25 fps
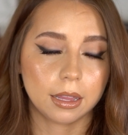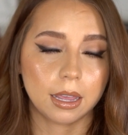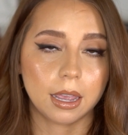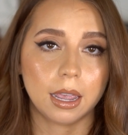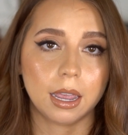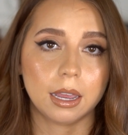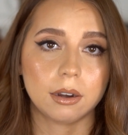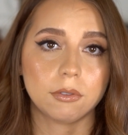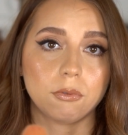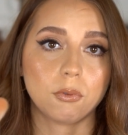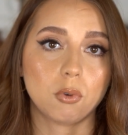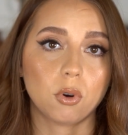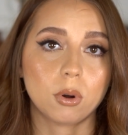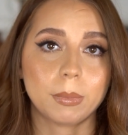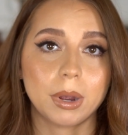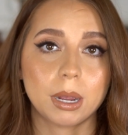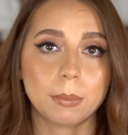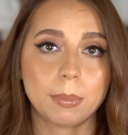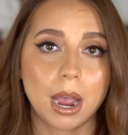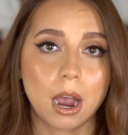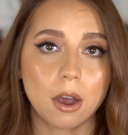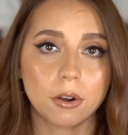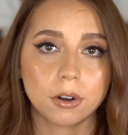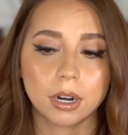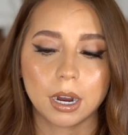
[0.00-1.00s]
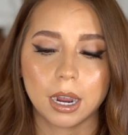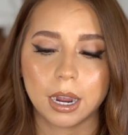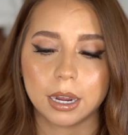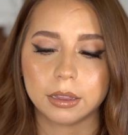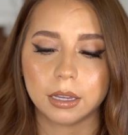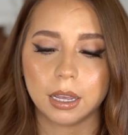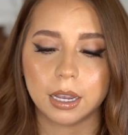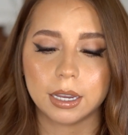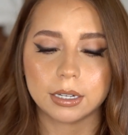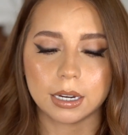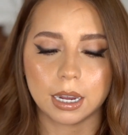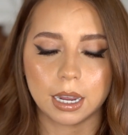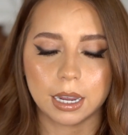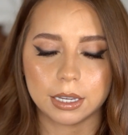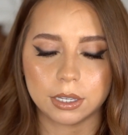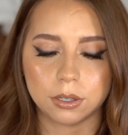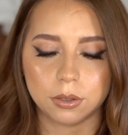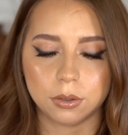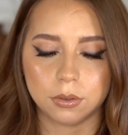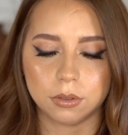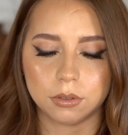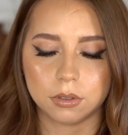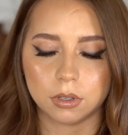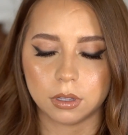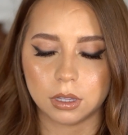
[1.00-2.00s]
then for my powder highlight, I
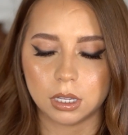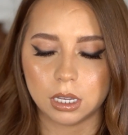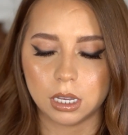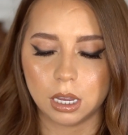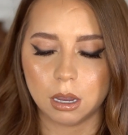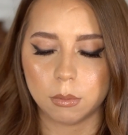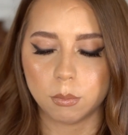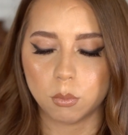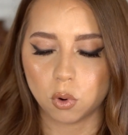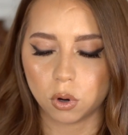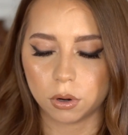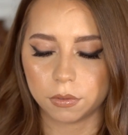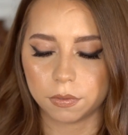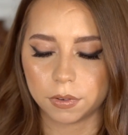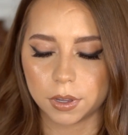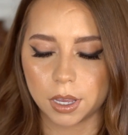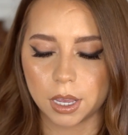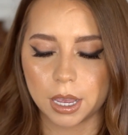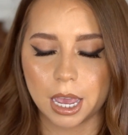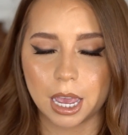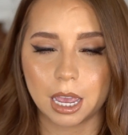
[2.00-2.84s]
use the Morphe